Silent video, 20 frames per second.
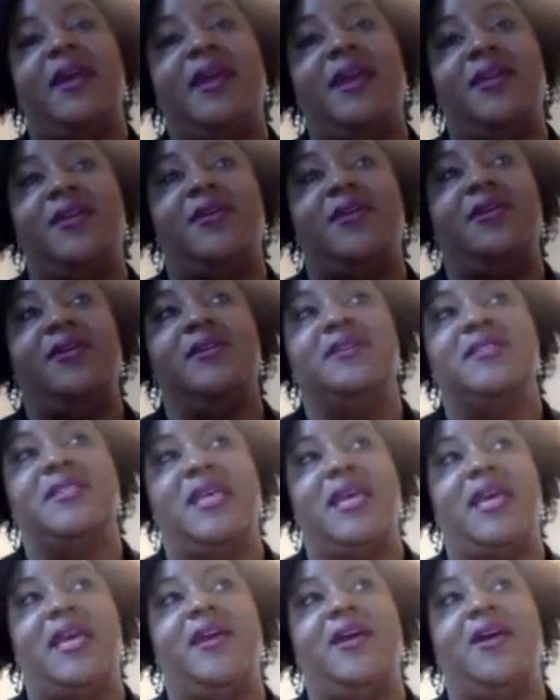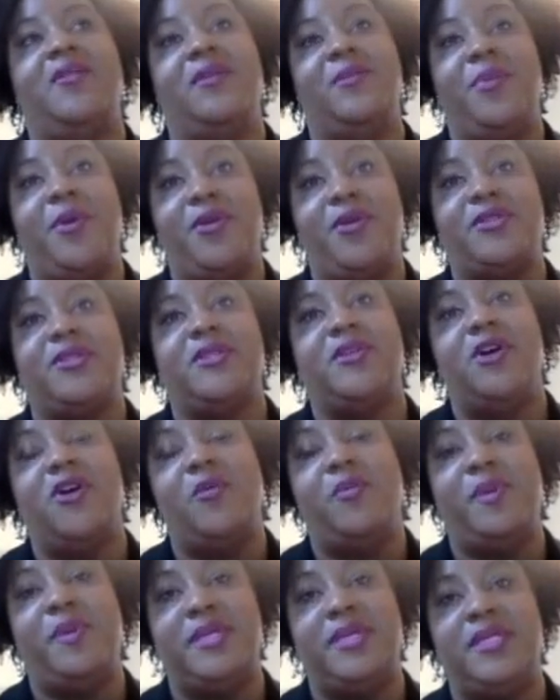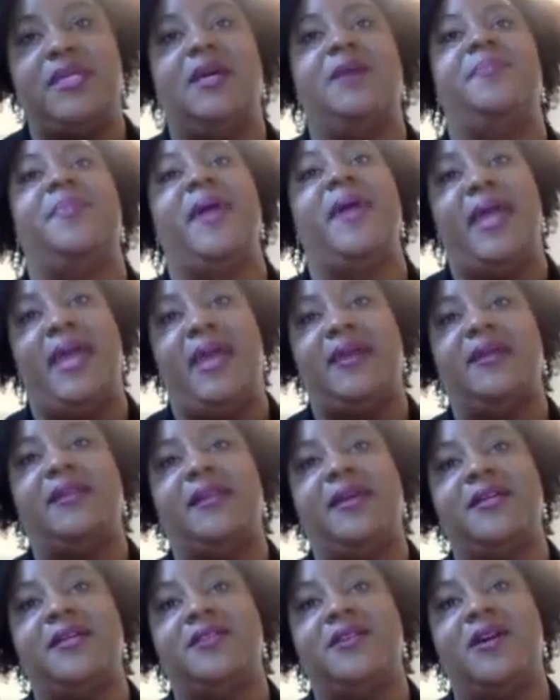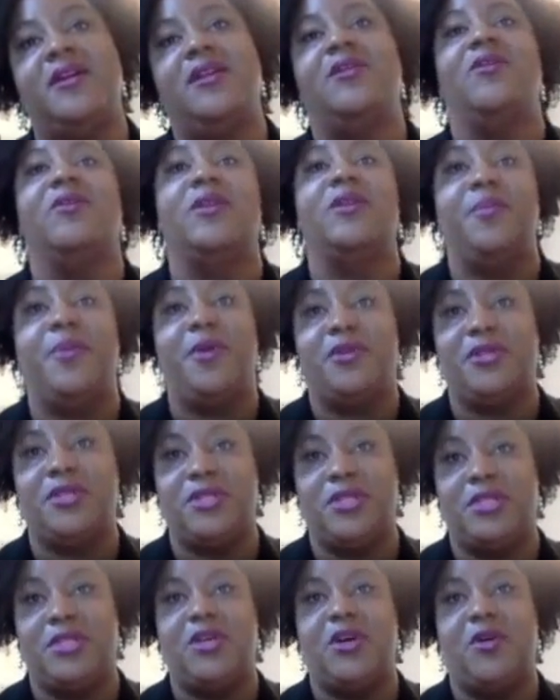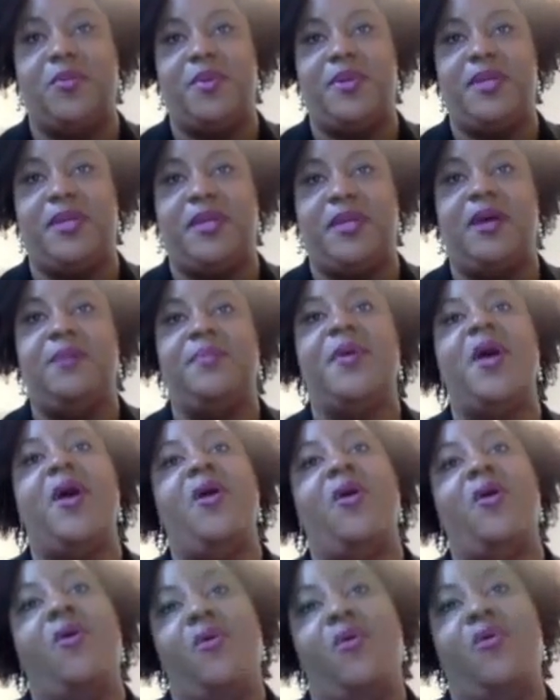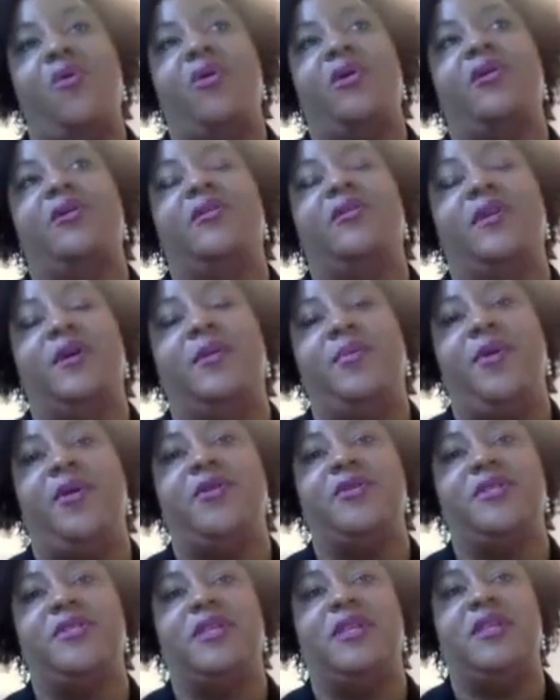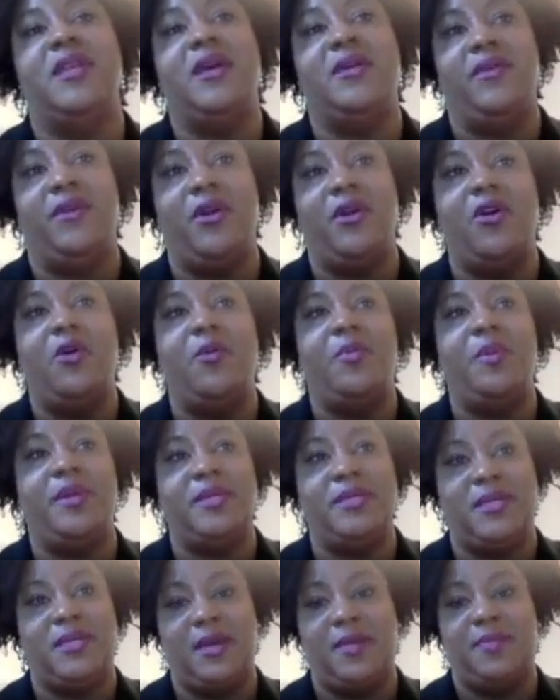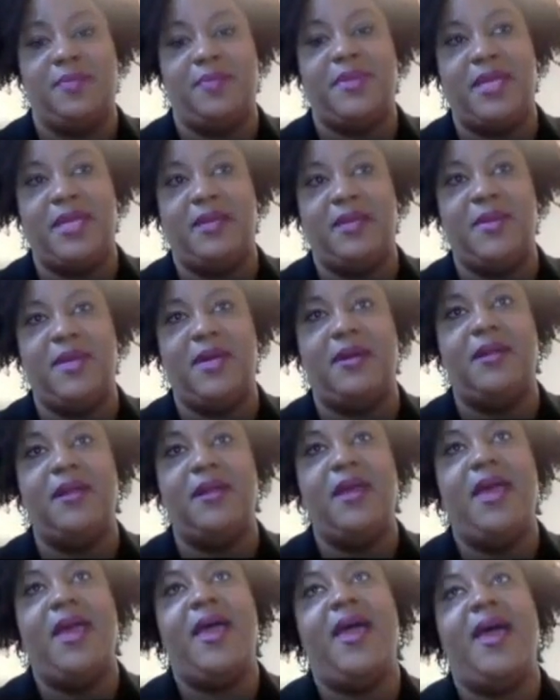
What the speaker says: it'll say, oh, the person opened it up and clicked on it, or the person just opened it up, or the person never opened up the email.